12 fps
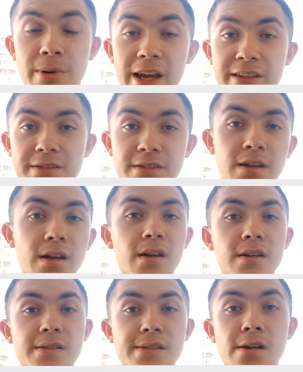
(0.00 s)
US.
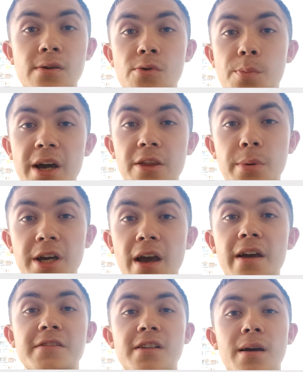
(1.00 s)
So, by the way,
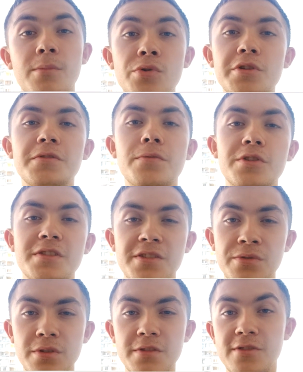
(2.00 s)
guys, I'm looking for
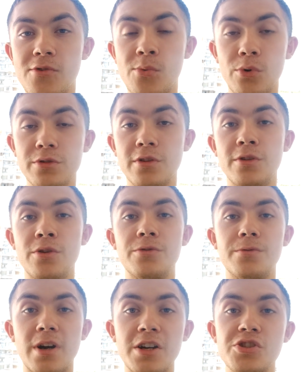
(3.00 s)
students who want to
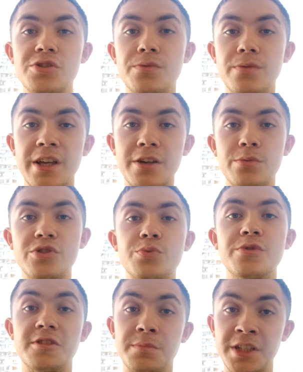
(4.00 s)
learn Russian language
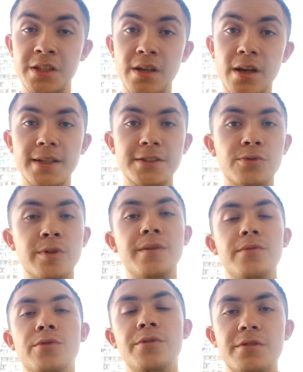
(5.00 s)
with me. So
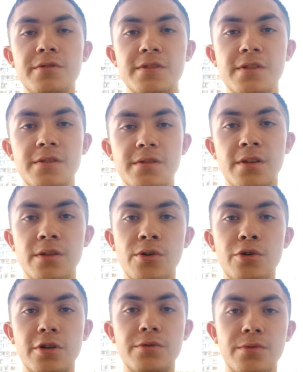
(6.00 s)
if you're interested in
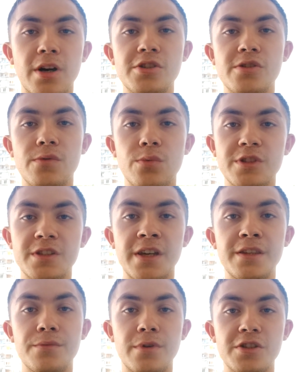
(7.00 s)
learning Russian with a
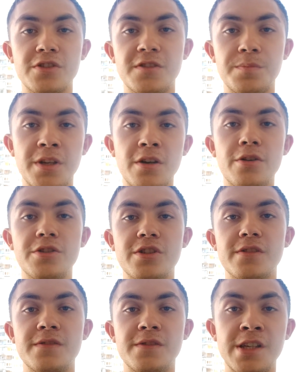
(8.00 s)
native Russian speaker,
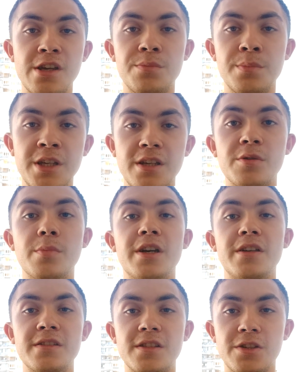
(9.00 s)
just DM me in my
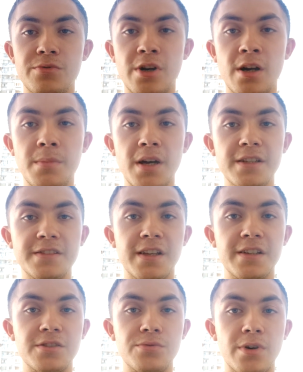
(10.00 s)
Instagram,
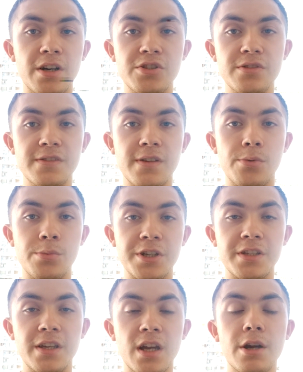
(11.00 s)
zacktherussian, somewhere
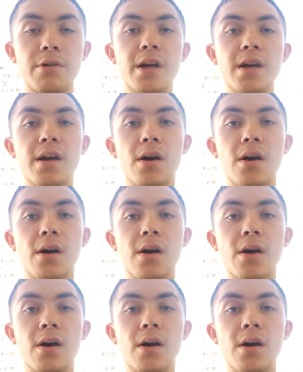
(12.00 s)
here.